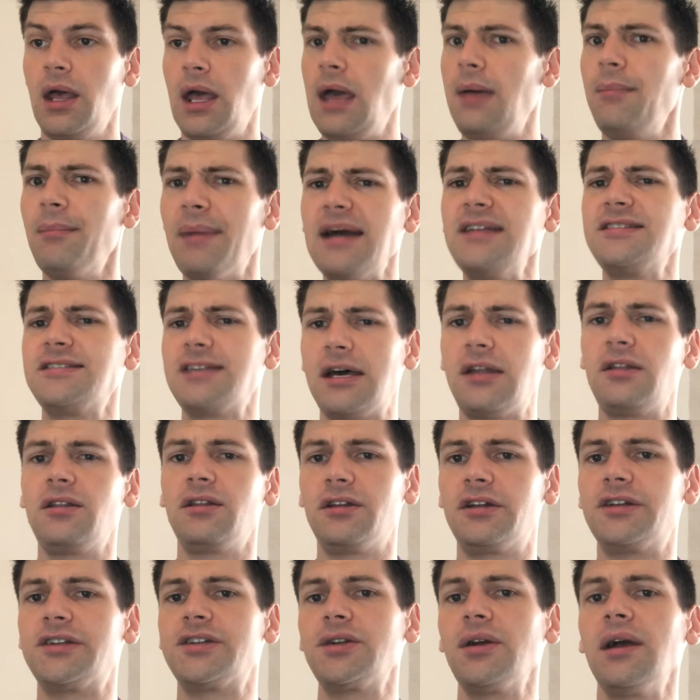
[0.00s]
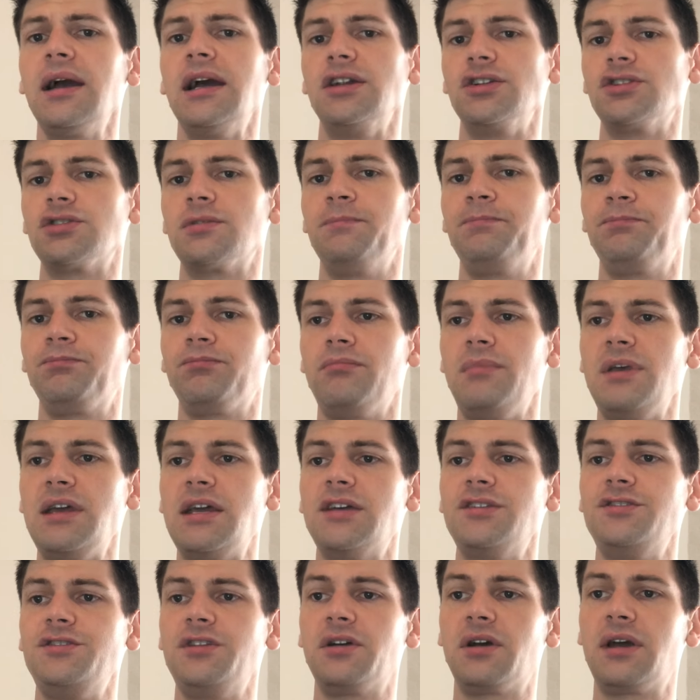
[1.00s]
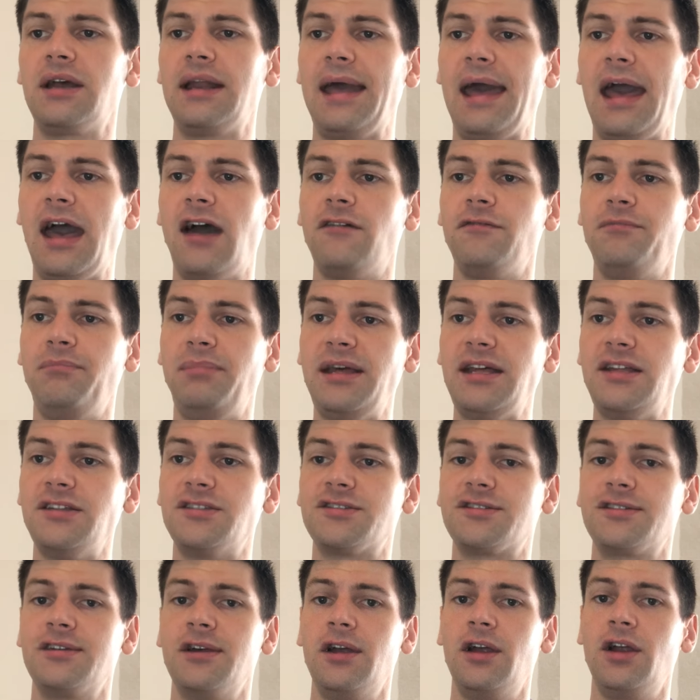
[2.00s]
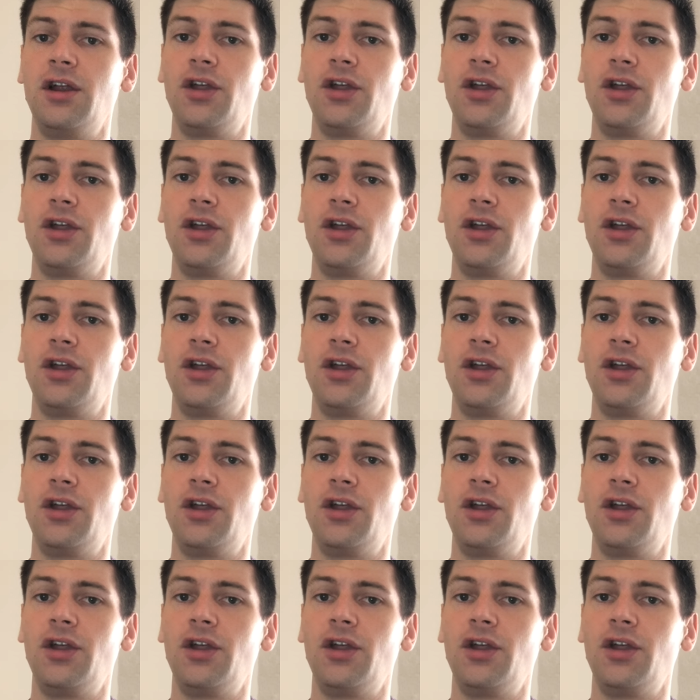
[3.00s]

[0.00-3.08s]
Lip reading: it might sound a little strange because you're going to have beats